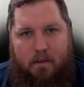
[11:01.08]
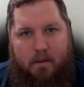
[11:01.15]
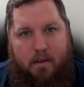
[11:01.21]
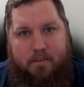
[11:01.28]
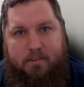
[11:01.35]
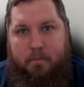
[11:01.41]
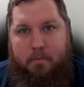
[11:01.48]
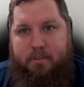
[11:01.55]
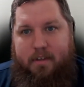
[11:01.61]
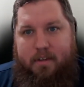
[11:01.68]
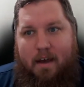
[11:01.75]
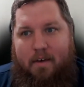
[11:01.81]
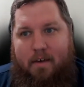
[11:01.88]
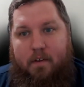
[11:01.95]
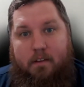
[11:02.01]
Customers
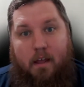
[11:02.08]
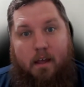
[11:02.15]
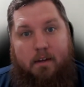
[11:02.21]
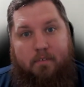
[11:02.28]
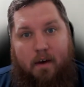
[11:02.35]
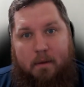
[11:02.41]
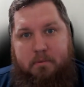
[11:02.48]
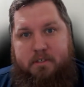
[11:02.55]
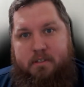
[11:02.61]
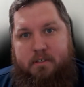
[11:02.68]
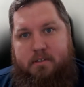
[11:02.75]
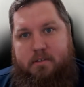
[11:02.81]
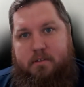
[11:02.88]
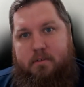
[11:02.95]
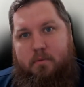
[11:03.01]
have a lot of
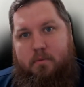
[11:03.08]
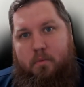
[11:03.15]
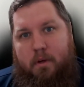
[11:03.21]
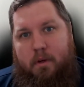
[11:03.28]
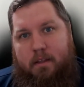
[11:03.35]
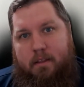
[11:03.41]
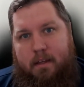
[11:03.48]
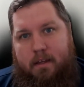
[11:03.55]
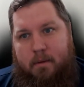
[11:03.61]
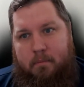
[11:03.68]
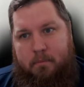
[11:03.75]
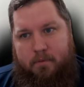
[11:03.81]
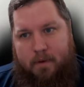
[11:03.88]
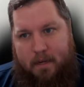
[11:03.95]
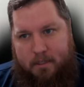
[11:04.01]
options when they come
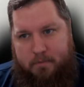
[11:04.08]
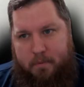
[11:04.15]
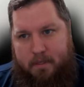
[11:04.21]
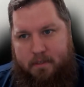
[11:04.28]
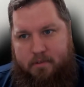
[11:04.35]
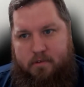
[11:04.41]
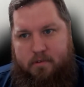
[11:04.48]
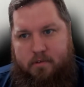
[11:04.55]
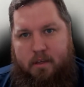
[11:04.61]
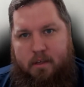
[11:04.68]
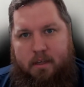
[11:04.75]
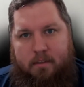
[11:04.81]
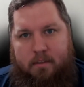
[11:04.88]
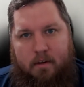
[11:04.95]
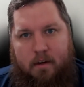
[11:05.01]
to Rackspace
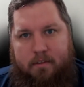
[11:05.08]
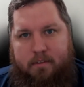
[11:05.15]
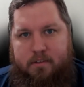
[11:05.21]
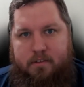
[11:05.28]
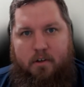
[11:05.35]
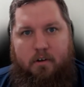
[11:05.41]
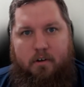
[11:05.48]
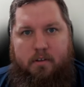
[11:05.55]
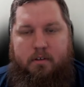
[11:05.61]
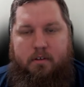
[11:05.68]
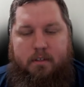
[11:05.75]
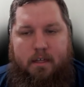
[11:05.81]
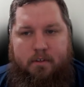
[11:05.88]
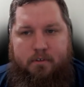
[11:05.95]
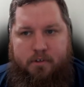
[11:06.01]
and they're at the start of their
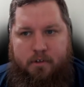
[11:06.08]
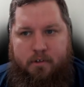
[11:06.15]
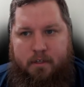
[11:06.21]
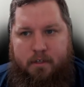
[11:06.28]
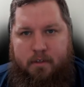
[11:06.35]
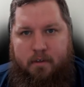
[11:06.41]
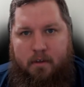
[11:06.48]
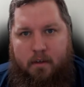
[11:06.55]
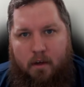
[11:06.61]
cloud journey.